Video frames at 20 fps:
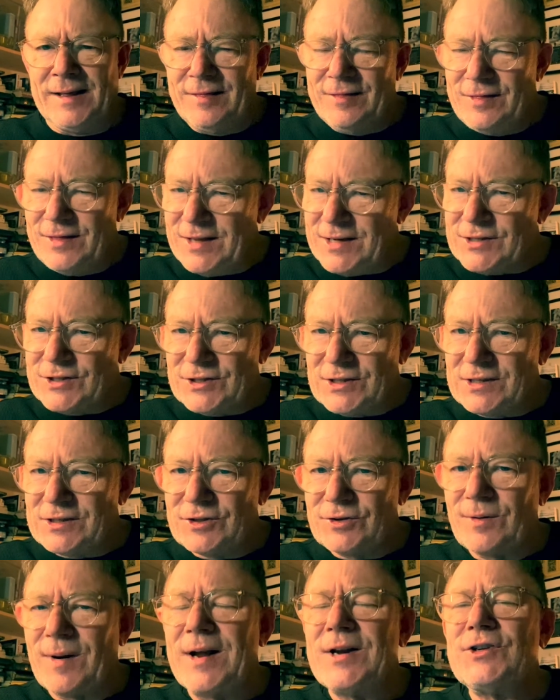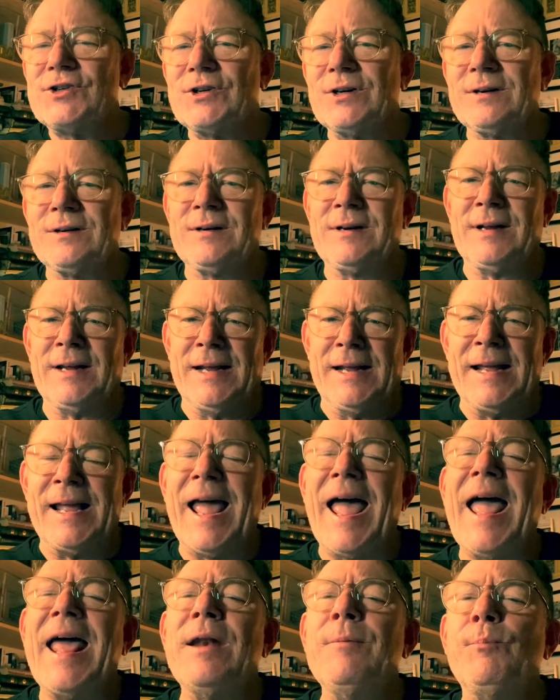this situation
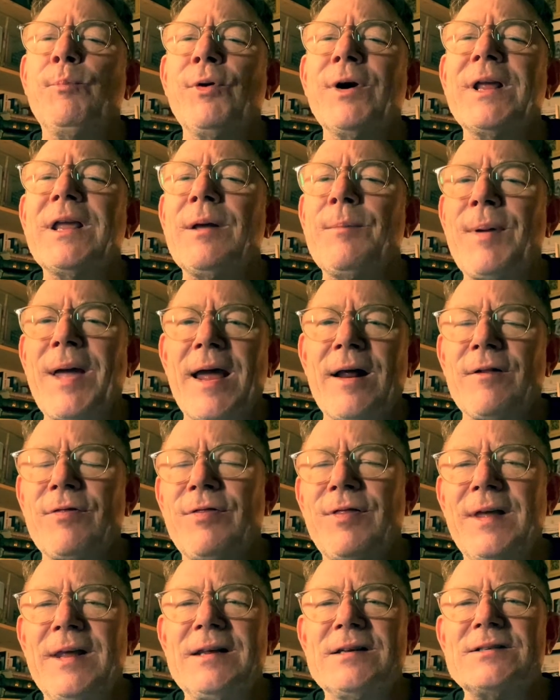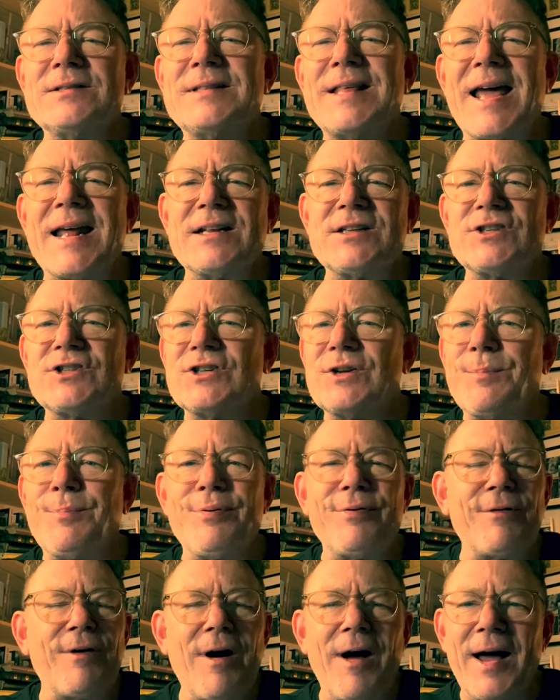and bring about things that
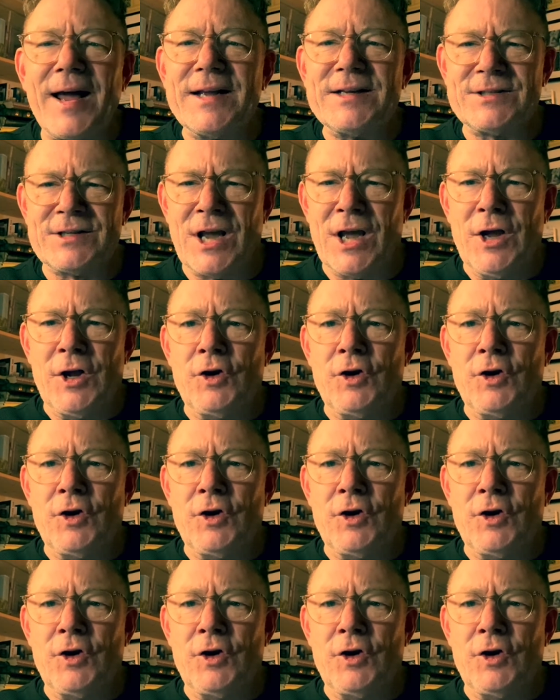surprise